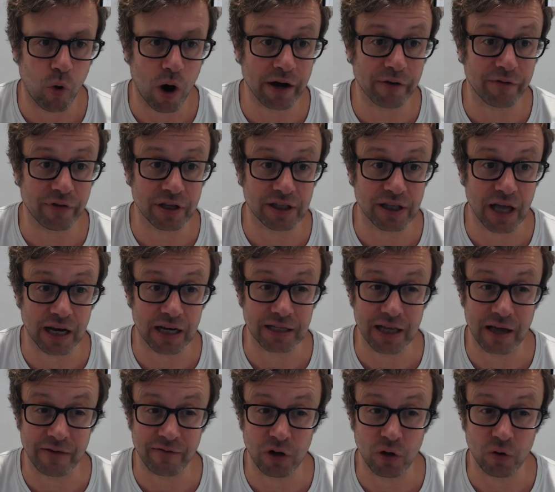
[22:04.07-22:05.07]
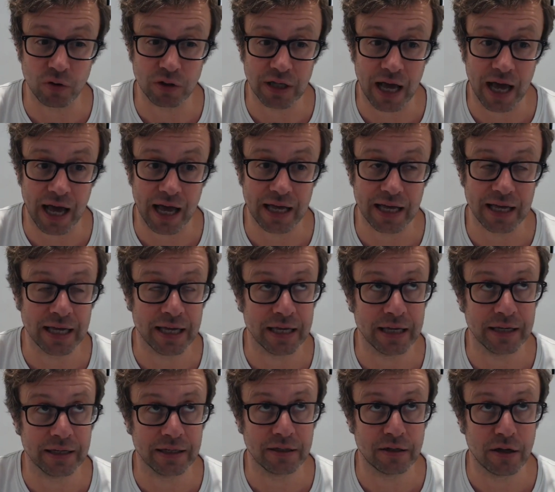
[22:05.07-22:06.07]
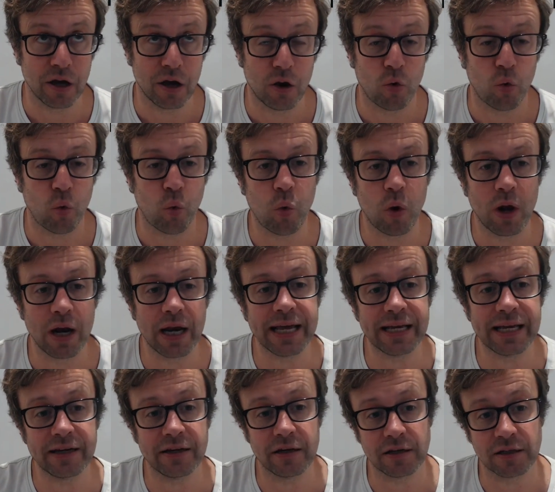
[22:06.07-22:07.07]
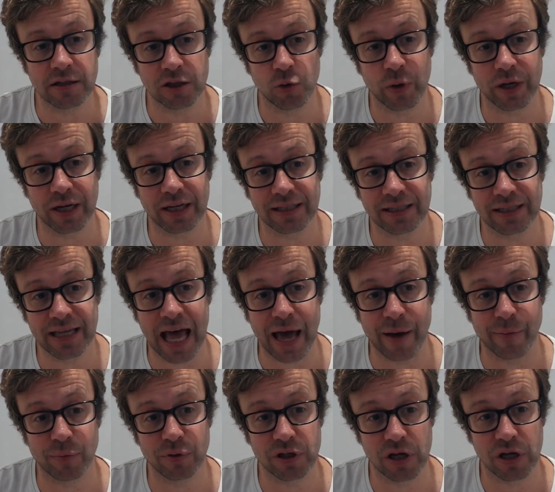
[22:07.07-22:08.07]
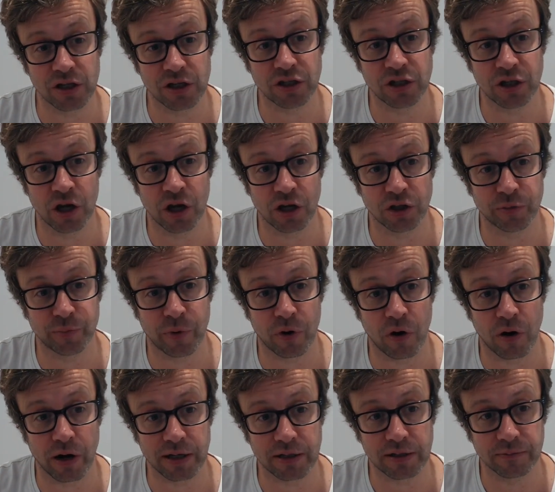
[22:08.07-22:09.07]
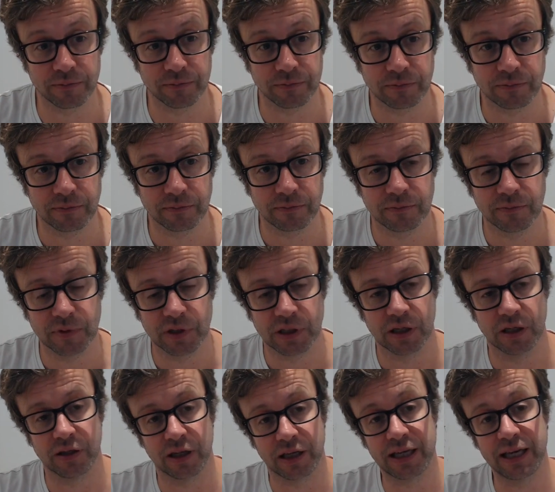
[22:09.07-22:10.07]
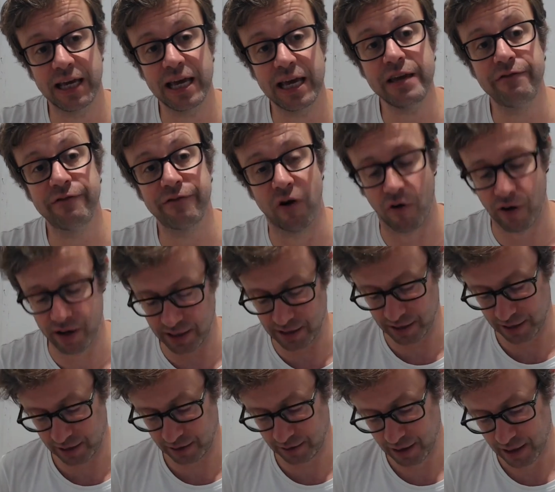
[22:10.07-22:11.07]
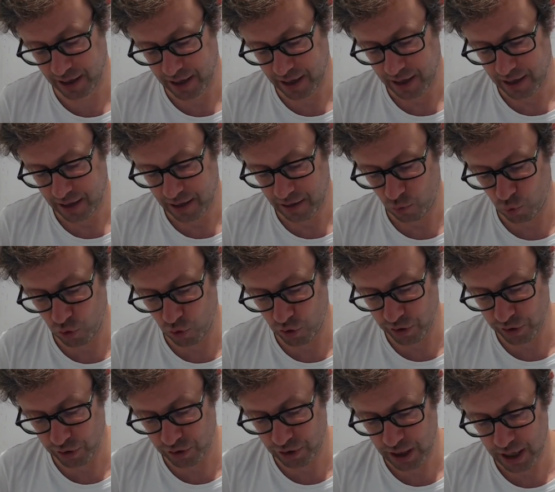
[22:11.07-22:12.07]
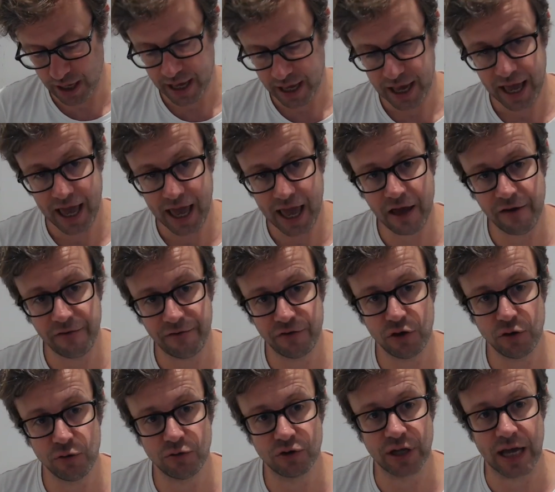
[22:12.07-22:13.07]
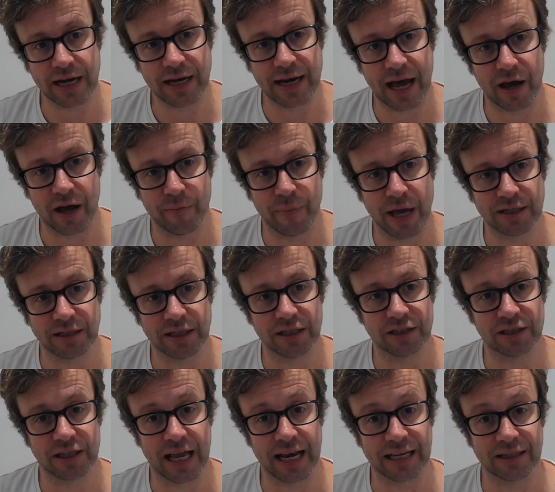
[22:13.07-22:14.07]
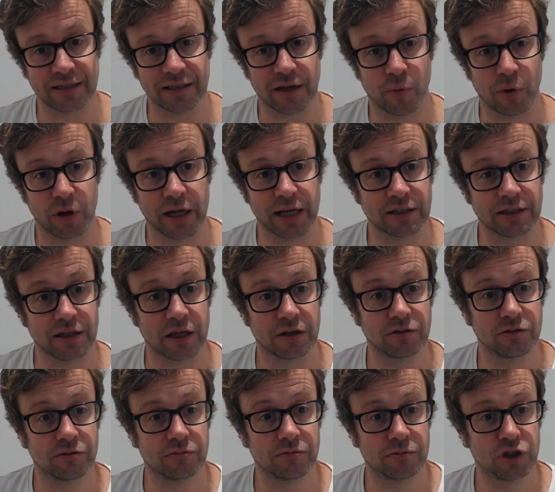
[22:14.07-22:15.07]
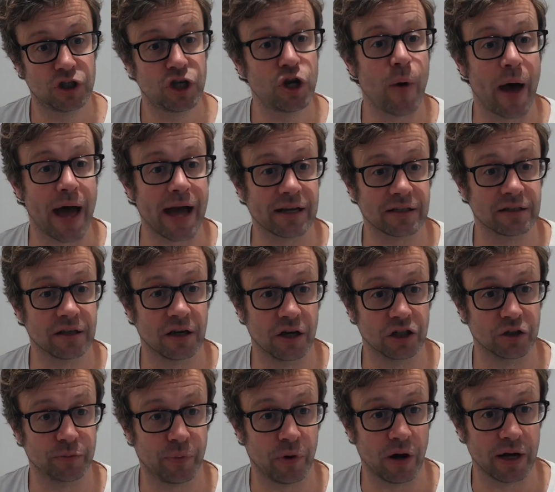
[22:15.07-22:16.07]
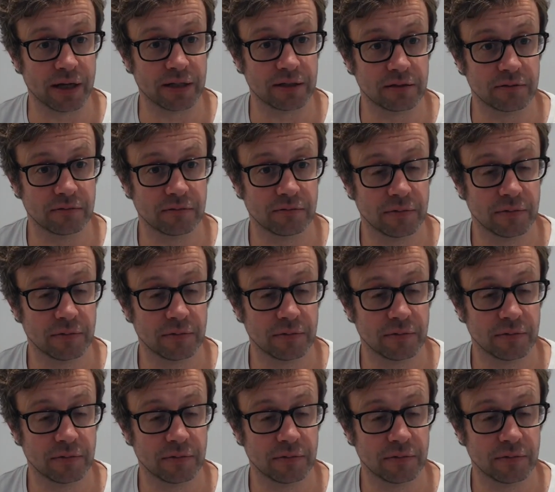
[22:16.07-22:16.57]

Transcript: one of the studies they've looked at is willingness to accept a surge price. And the key finding was if you send out a message telling someone it's a two X surge price,